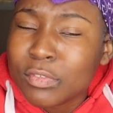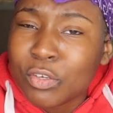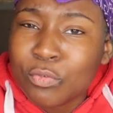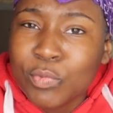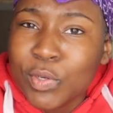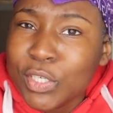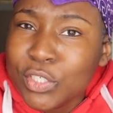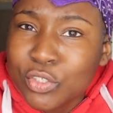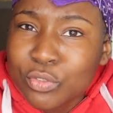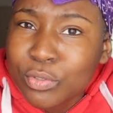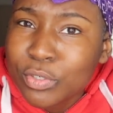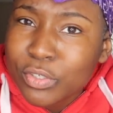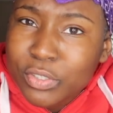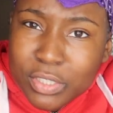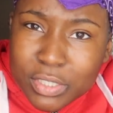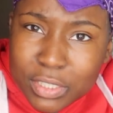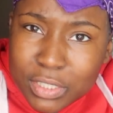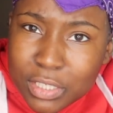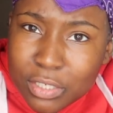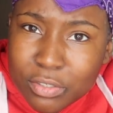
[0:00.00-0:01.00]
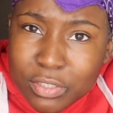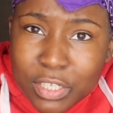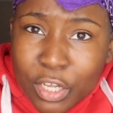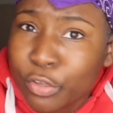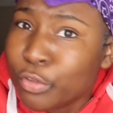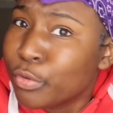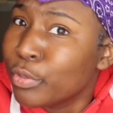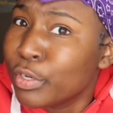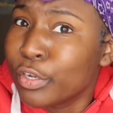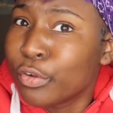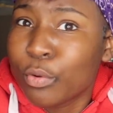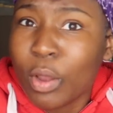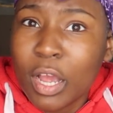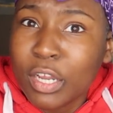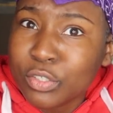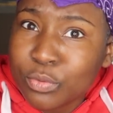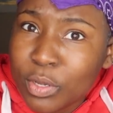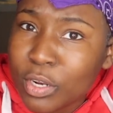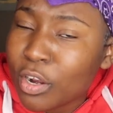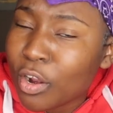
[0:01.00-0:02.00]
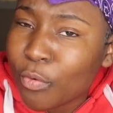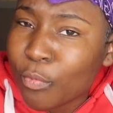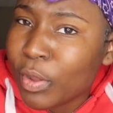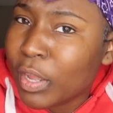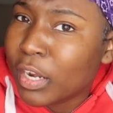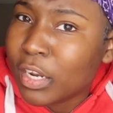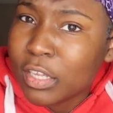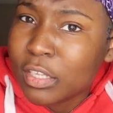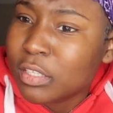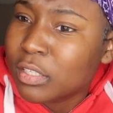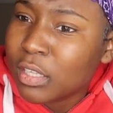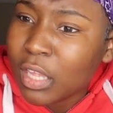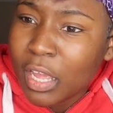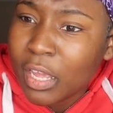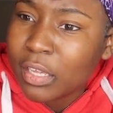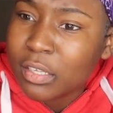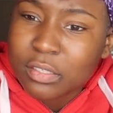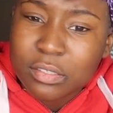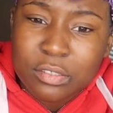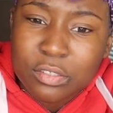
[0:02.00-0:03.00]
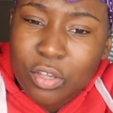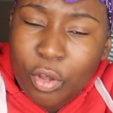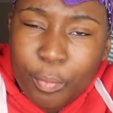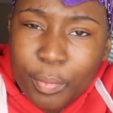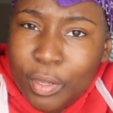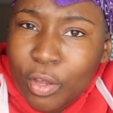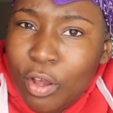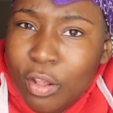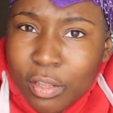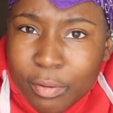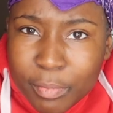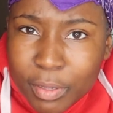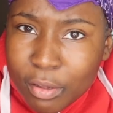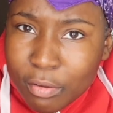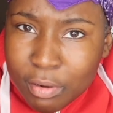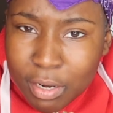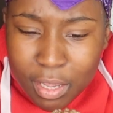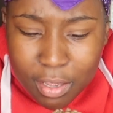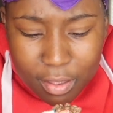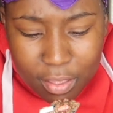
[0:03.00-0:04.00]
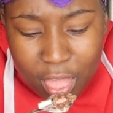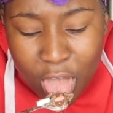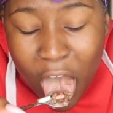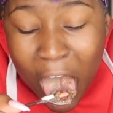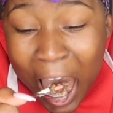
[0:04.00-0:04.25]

We juniors and seniors now. You didn't graduate already, like don't be calling me on that.